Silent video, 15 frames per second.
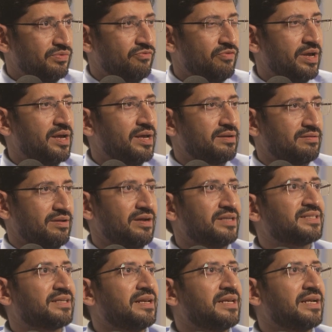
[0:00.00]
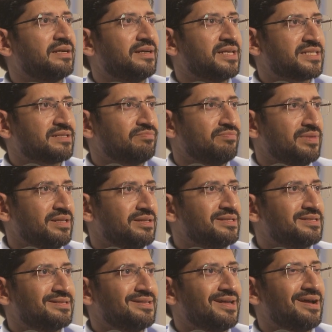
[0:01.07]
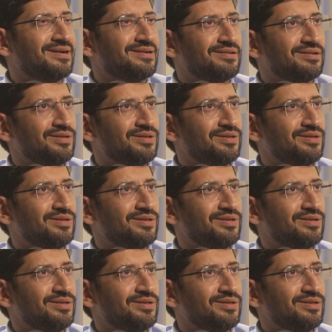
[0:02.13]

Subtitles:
where a screening test means that